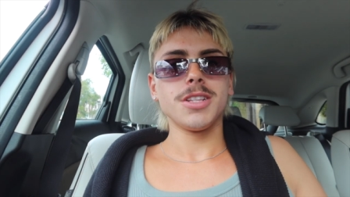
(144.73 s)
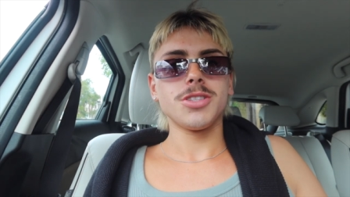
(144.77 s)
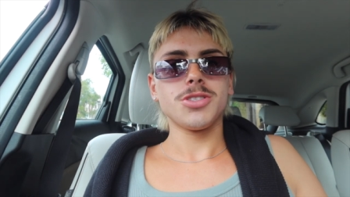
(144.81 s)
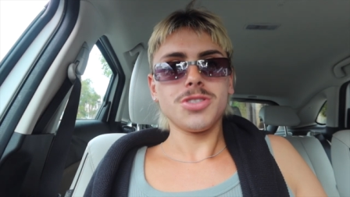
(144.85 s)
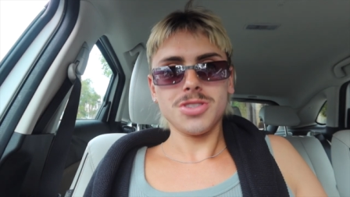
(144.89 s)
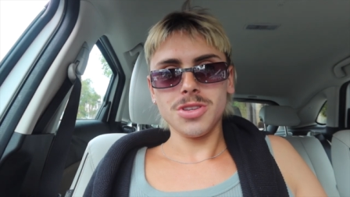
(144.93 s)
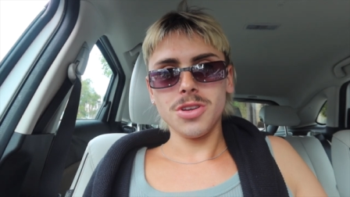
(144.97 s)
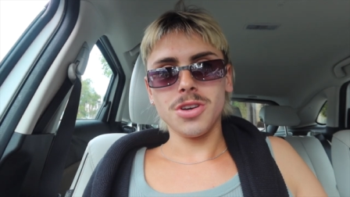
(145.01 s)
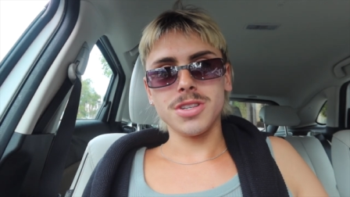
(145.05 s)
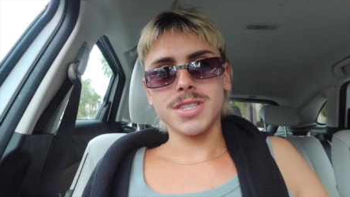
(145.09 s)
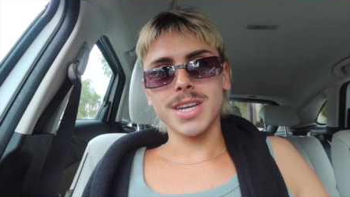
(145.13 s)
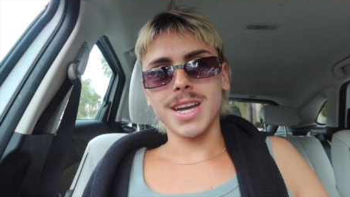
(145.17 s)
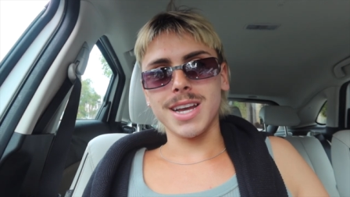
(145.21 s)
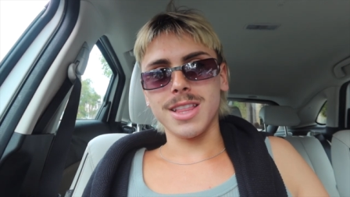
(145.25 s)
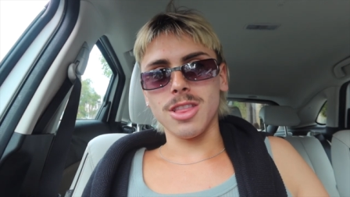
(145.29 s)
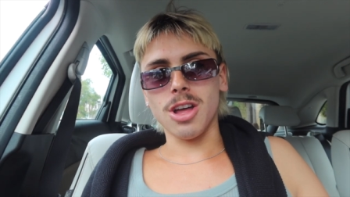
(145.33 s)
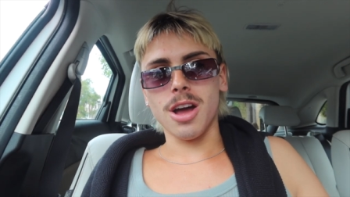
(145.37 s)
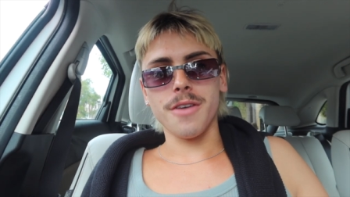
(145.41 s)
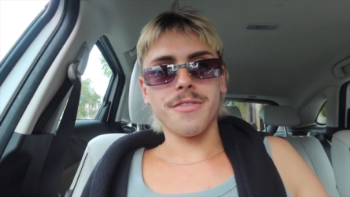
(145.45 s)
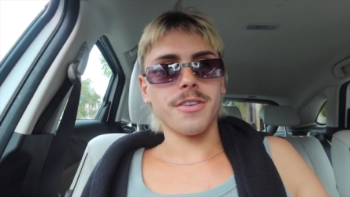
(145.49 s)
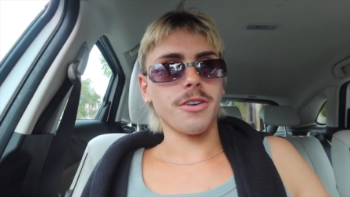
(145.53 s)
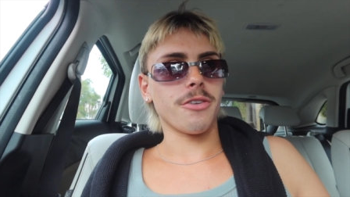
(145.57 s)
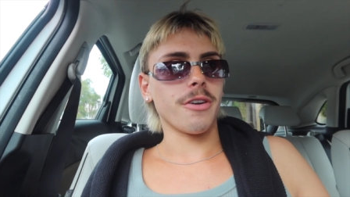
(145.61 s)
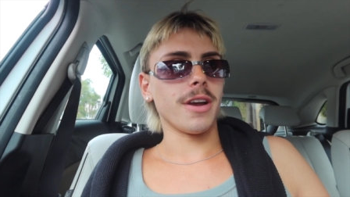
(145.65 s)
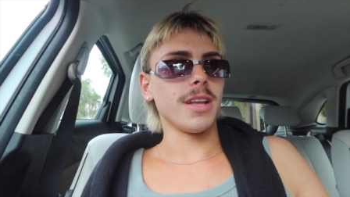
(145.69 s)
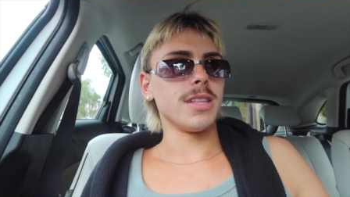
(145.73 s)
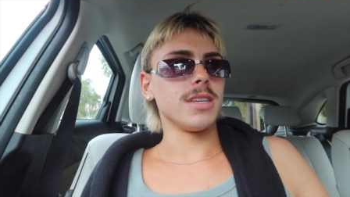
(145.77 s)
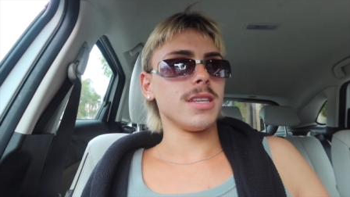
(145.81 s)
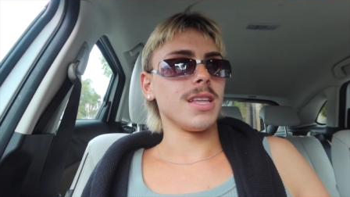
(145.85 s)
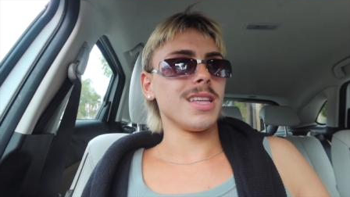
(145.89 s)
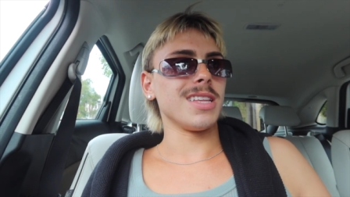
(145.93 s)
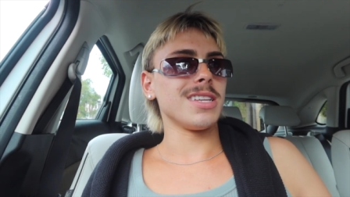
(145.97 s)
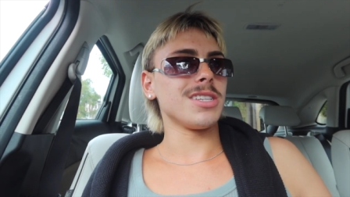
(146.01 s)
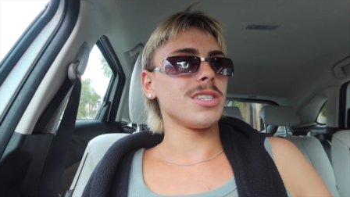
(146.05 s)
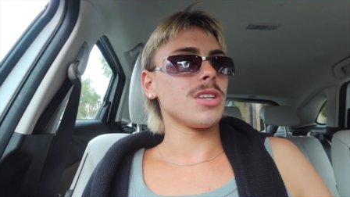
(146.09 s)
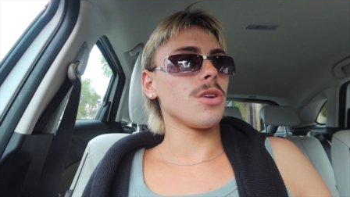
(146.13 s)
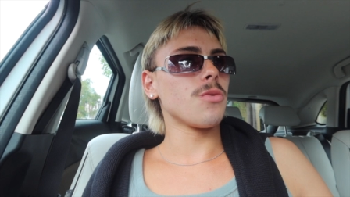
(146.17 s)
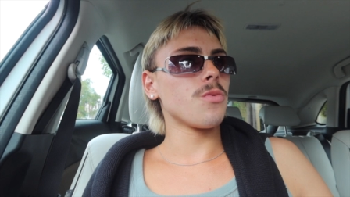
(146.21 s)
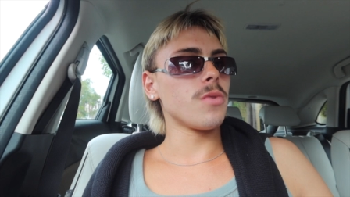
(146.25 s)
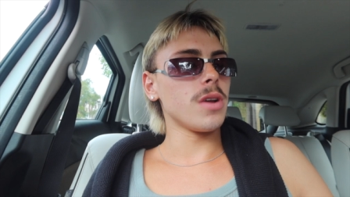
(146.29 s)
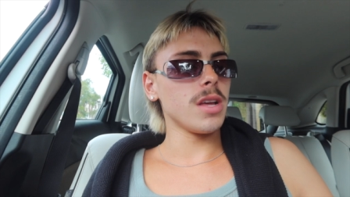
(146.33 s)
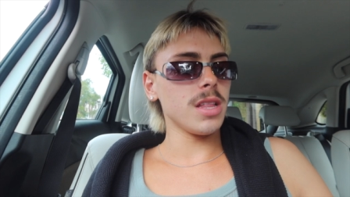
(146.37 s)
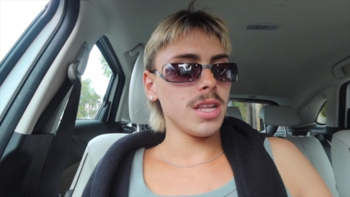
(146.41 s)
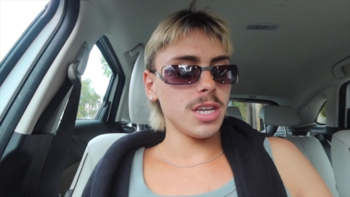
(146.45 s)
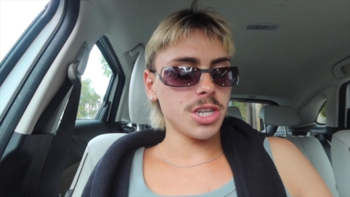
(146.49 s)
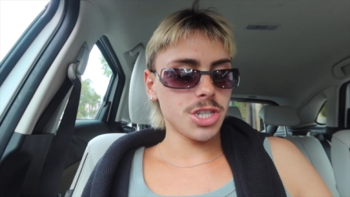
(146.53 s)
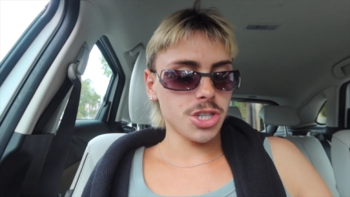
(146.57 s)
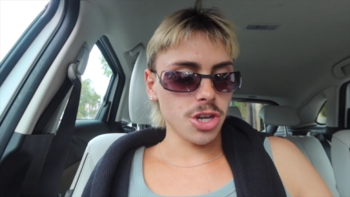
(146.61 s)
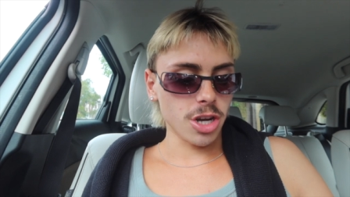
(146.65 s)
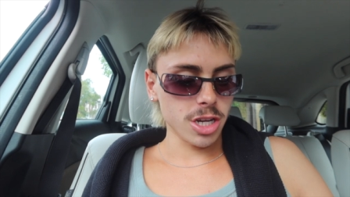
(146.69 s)
Do not take life for granted. It
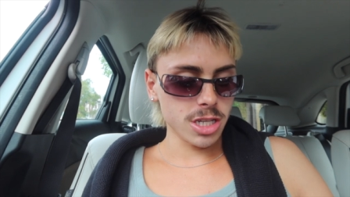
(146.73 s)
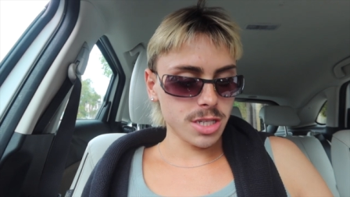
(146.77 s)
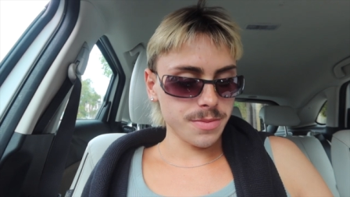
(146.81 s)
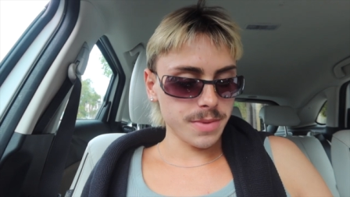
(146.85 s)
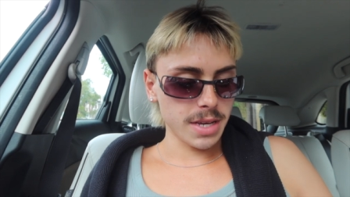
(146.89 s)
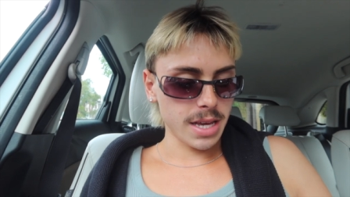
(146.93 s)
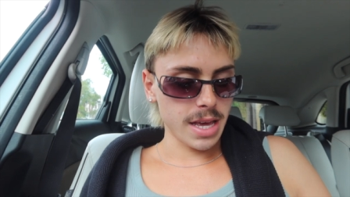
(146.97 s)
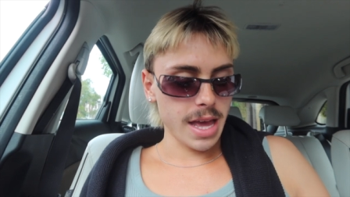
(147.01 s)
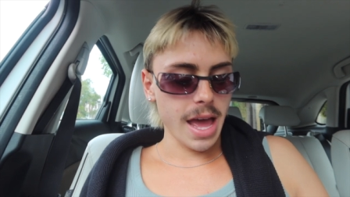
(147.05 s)
really shows me